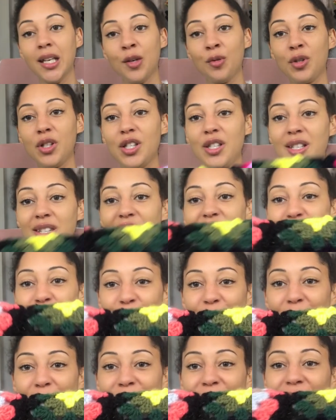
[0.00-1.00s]
which is this
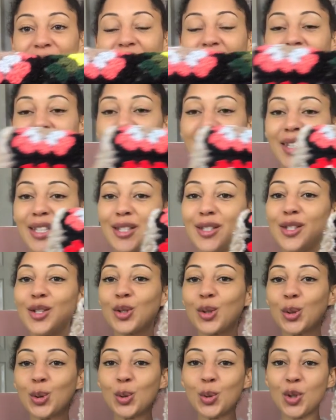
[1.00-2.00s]
one. This is
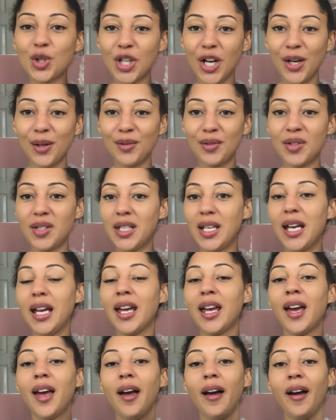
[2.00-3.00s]
called Toasty,